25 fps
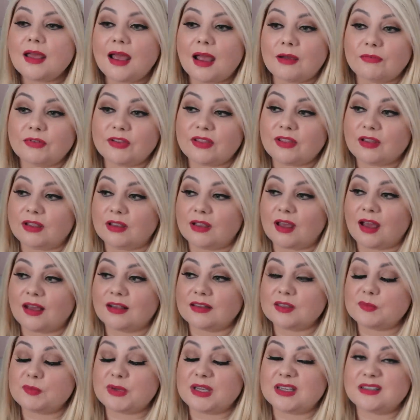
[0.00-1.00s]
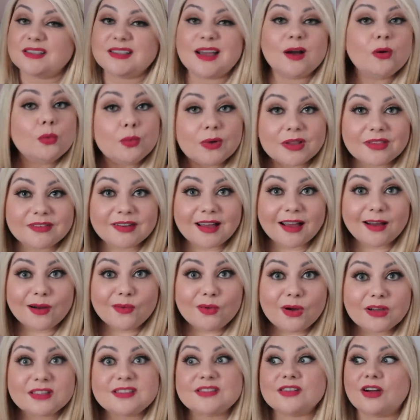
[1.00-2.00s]
Everything has been dealt with
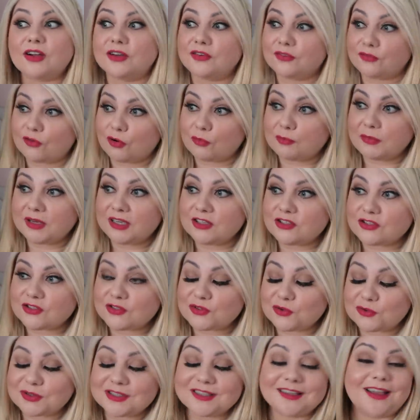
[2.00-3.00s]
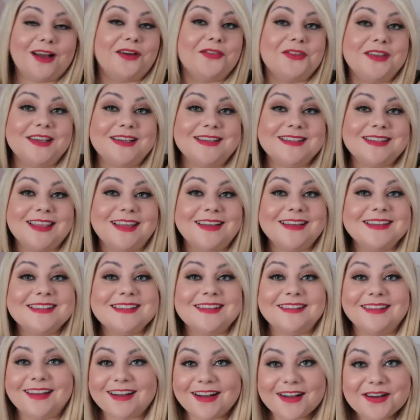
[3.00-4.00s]
now, aside from me just sorting out these things
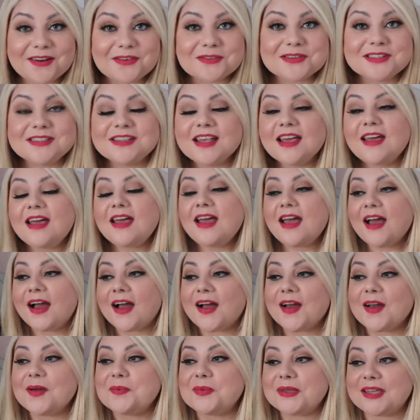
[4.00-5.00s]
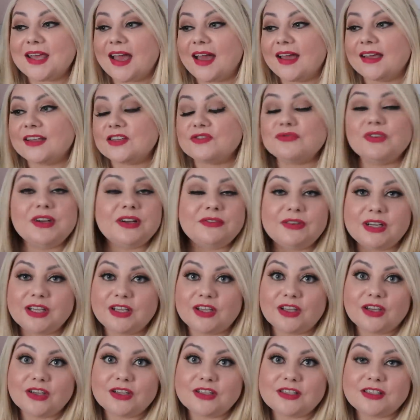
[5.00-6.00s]
in the house. But yeah, it's really, really
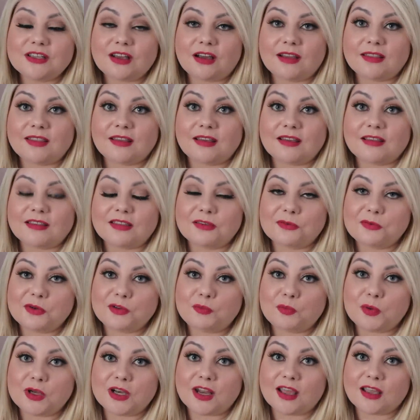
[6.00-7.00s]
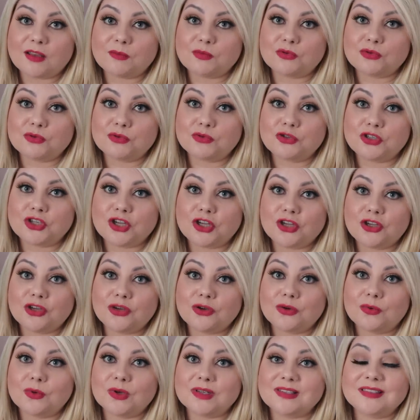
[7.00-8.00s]
good, I think, that we've been able
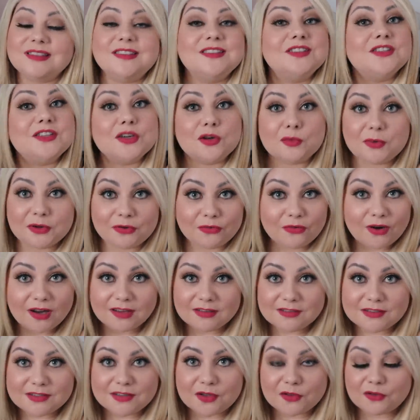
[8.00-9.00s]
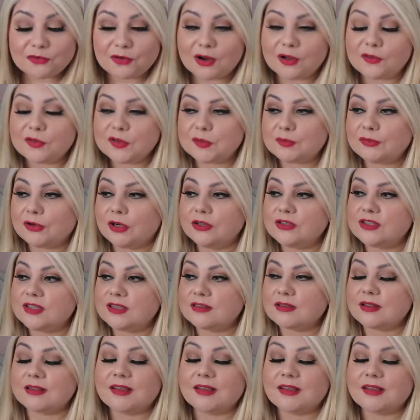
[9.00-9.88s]
to still be friends throughout this process.